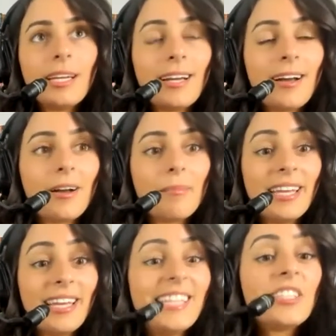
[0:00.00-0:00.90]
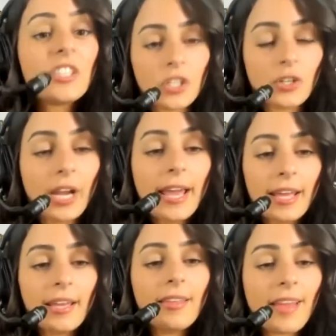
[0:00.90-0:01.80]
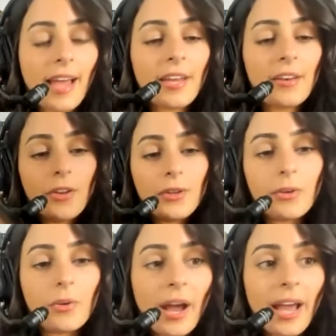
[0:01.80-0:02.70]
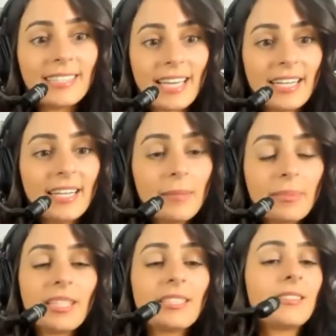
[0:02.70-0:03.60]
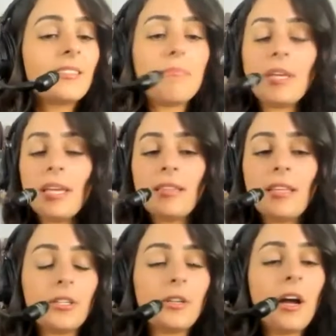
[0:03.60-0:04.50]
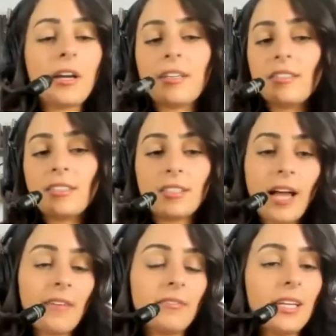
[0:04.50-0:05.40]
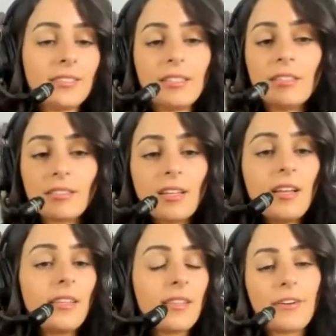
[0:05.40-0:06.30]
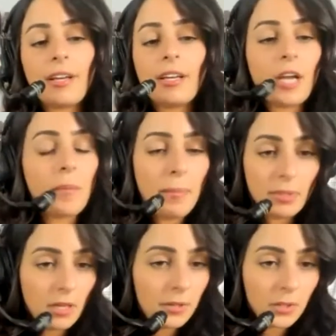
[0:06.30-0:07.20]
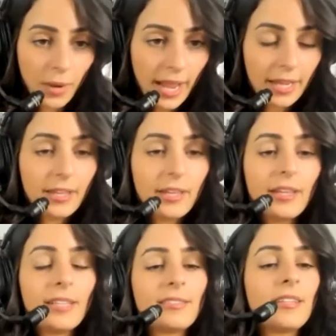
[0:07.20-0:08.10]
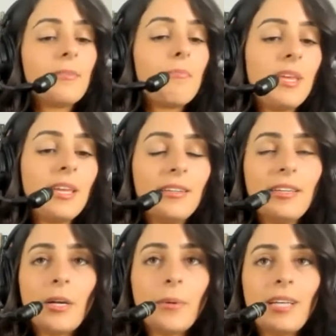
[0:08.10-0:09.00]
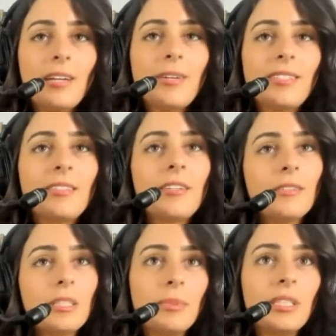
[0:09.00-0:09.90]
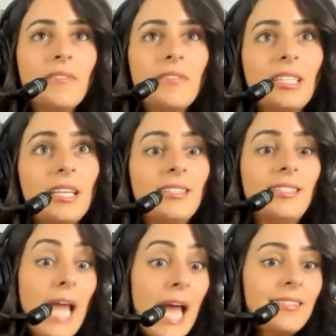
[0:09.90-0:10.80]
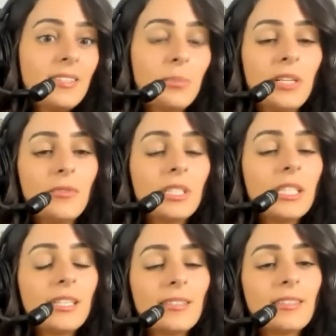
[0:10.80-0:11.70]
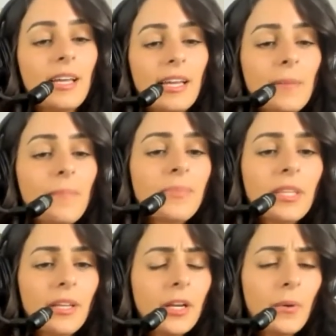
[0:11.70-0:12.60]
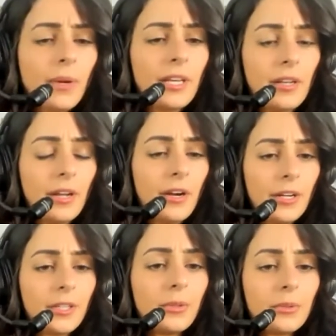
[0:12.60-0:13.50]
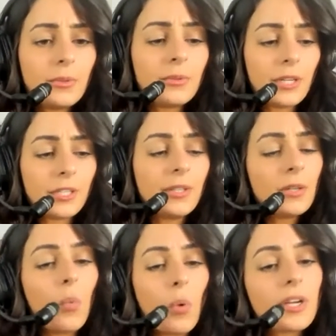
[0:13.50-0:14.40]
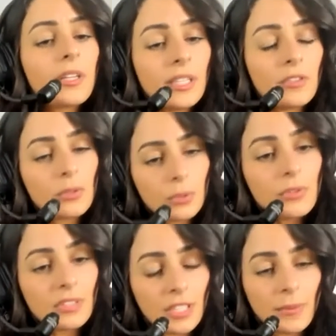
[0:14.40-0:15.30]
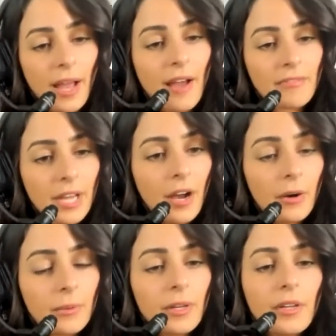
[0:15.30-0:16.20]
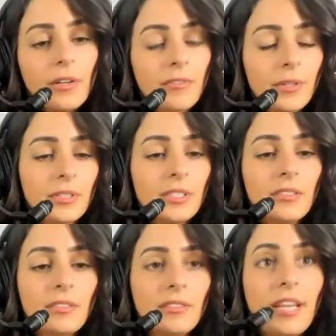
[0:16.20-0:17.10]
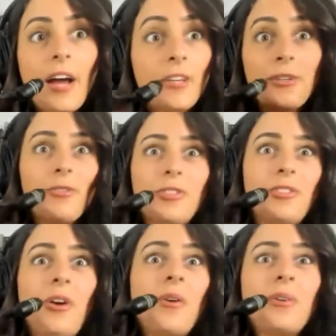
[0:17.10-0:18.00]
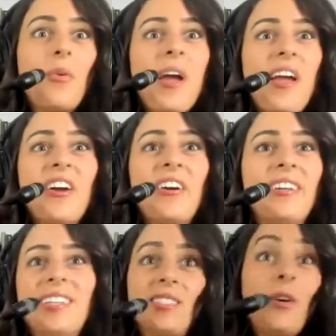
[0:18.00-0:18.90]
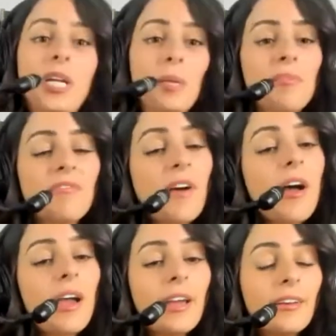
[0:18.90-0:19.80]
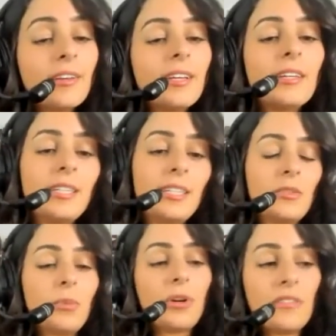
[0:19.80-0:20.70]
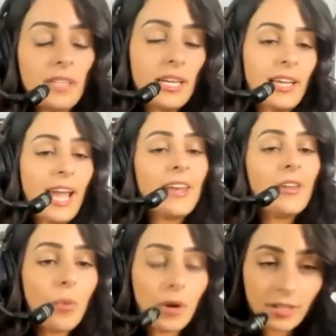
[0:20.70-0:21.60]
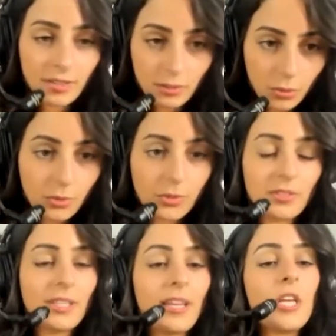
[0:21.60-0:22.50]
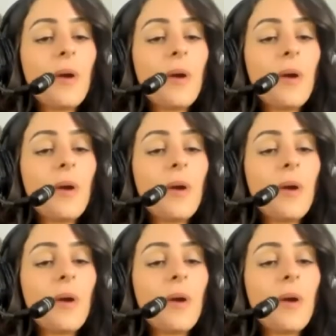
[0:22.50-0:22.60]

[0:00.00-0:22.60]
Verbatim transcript: um, integrating that new identity, but that doesn't mean that you're not going to still have lessons that are going to come up along the way. It yeah. doesn't mean, you know, I don't necessarily believe it's it's a test, but it really is like, you know, can are you are you going to work these tools that you have now versus now you just are aware and then it's all going to be fine. It's more of like, can you work the tools? Can you